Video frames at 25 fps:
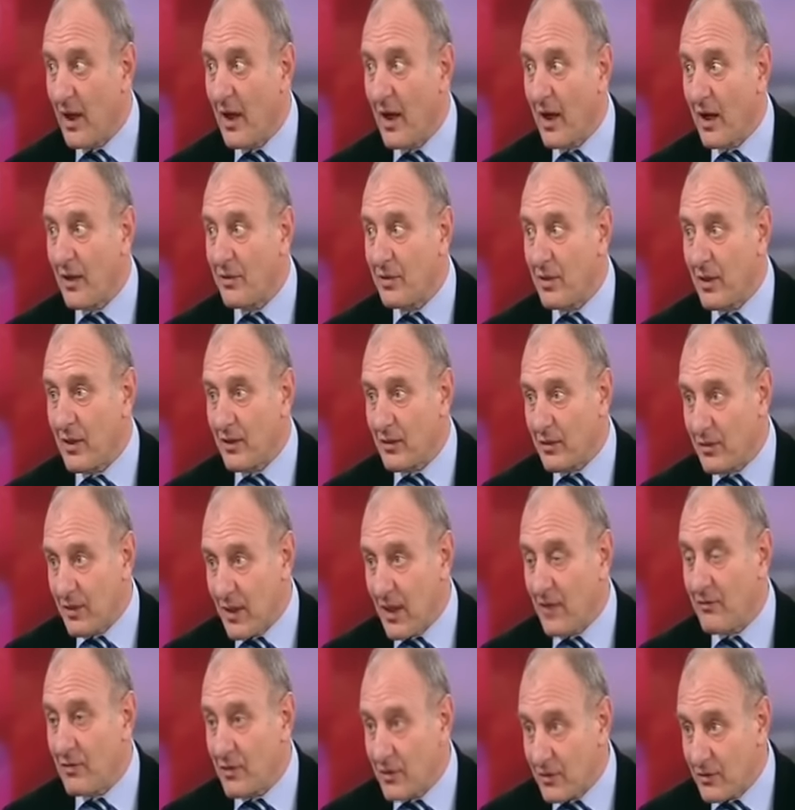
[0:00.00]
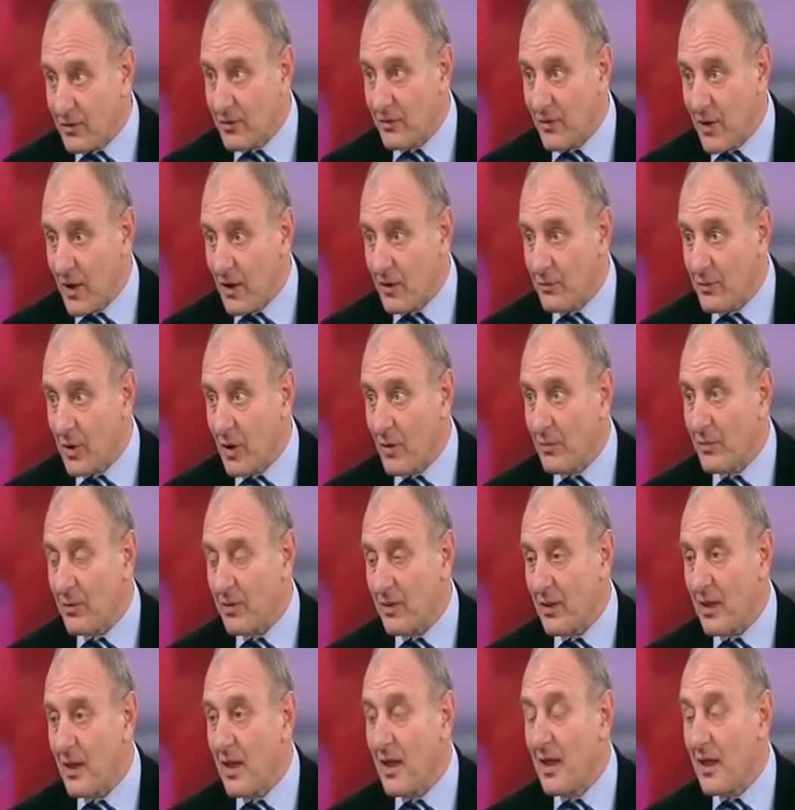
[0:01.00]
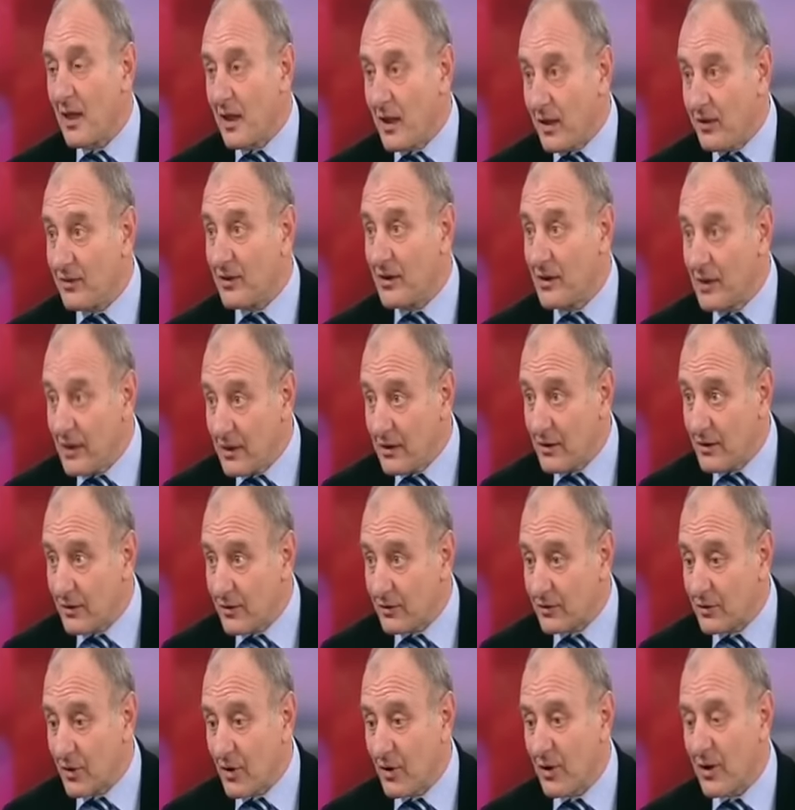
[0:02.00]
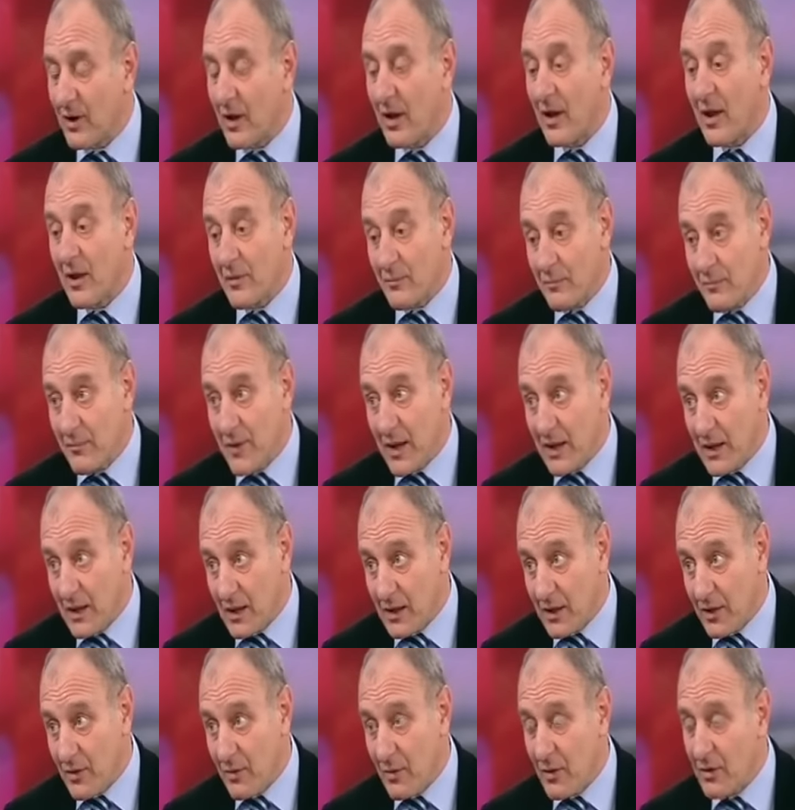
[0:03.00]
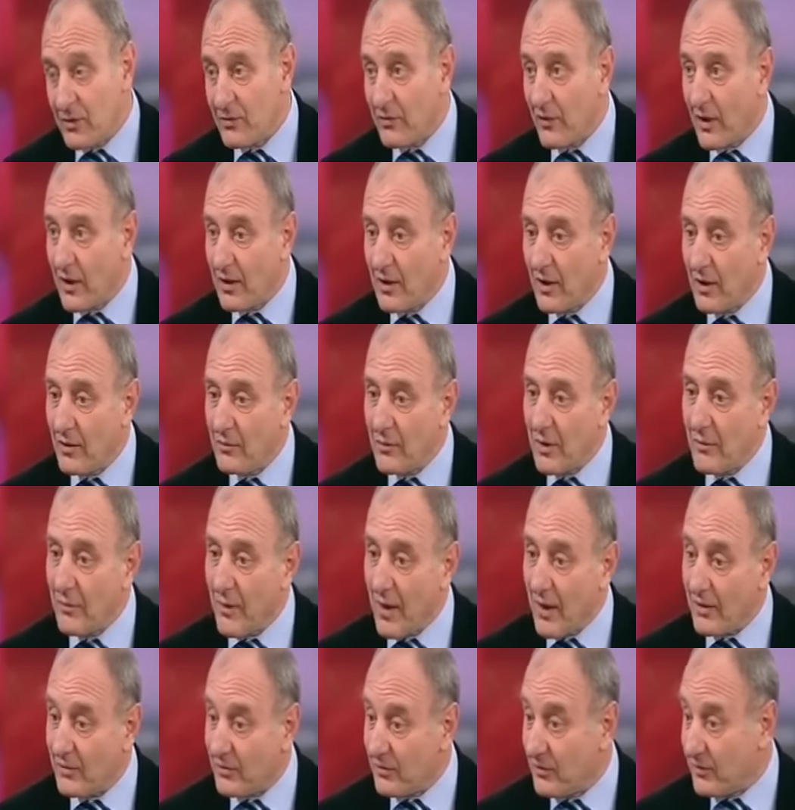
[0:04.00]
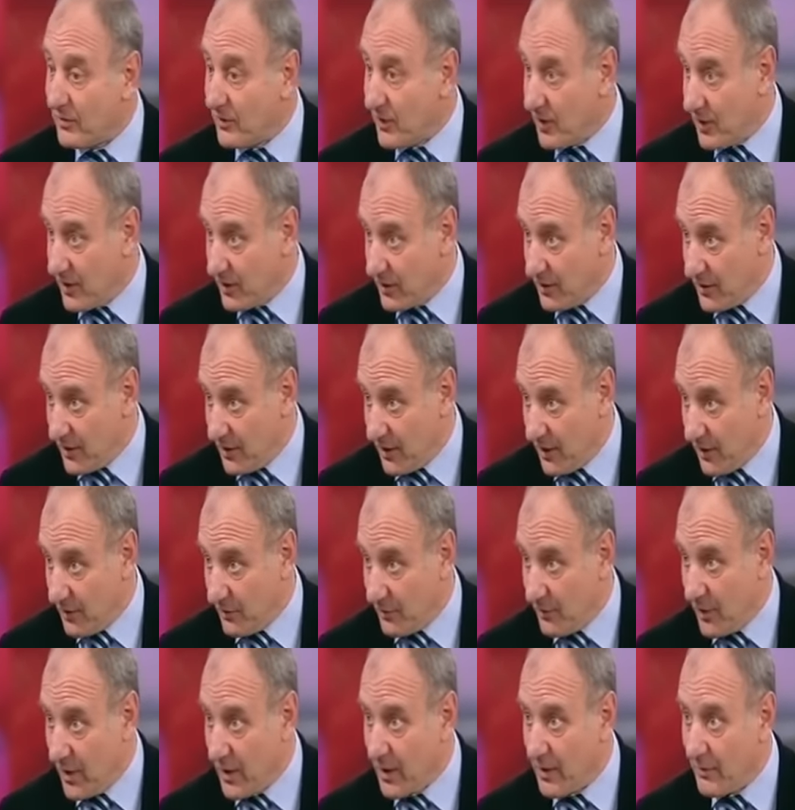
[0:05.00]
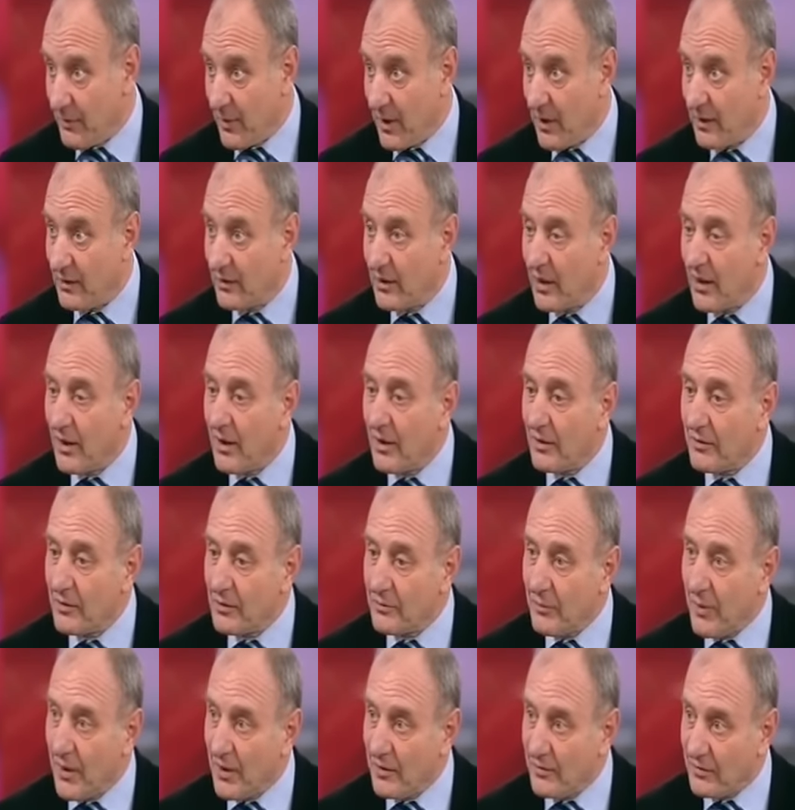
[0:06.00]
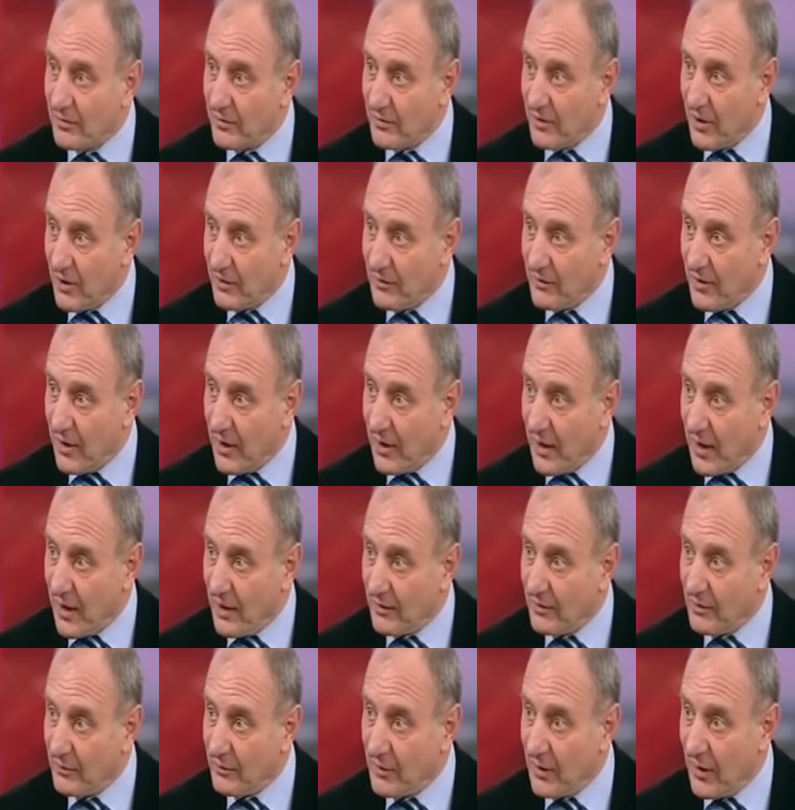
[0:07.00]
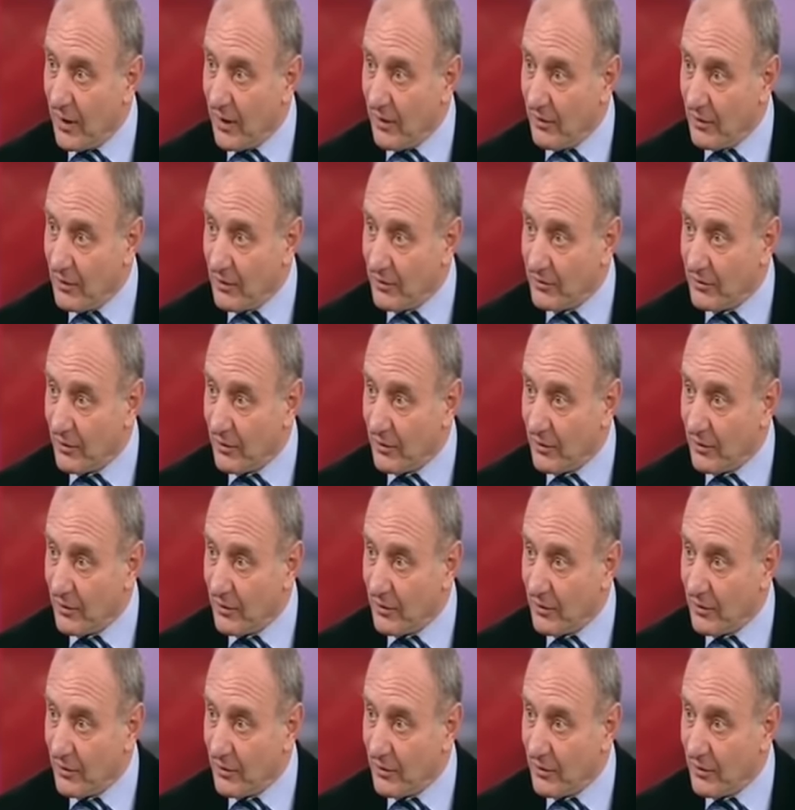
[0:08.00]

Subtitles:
I think the evidence for homeopathy is a little stronger. Medically qualified homeopaths certainly don't recommend that patients don't take antimalarials